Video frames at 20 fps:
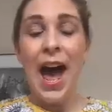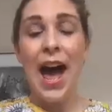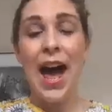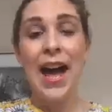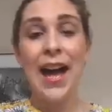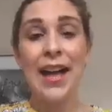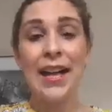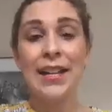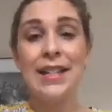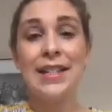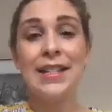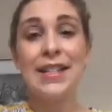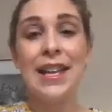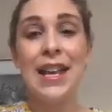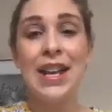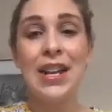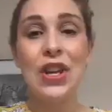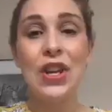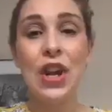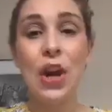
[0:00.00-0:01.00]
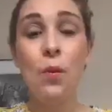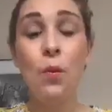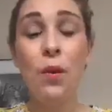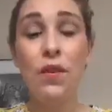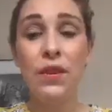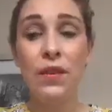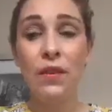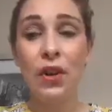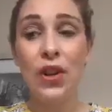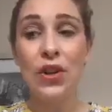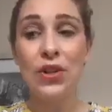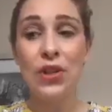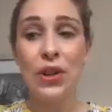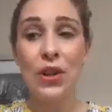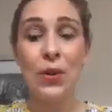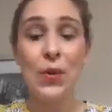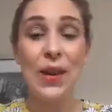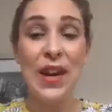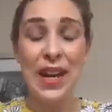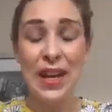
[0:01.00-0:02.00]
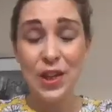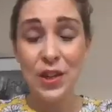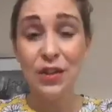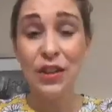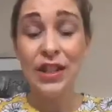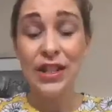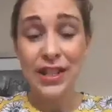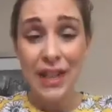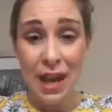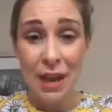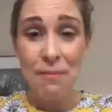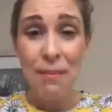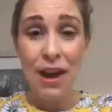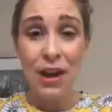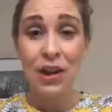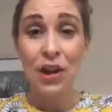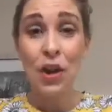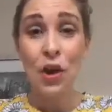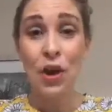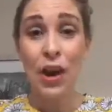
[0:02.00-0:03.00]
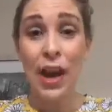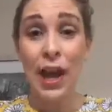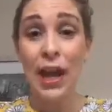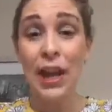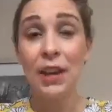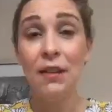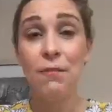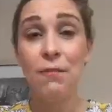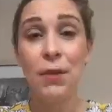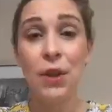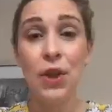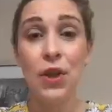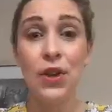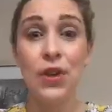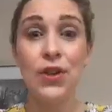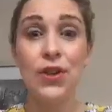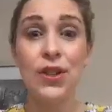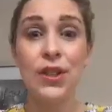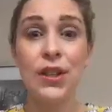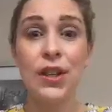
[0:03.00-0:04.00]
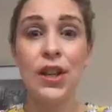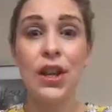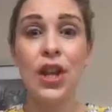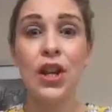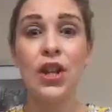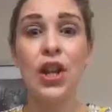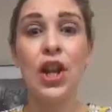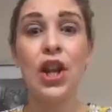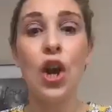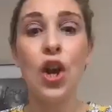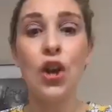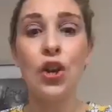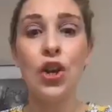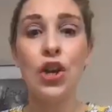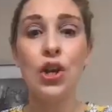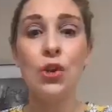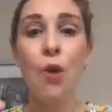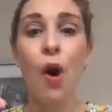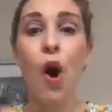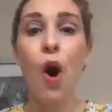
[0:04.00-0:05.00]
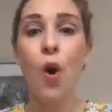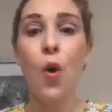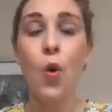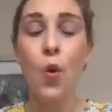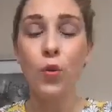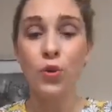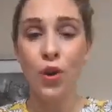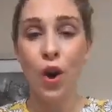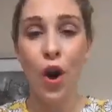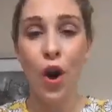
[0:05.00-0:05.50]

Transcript: And you know what you've got to do is you've got to take back your life, because the longer you hold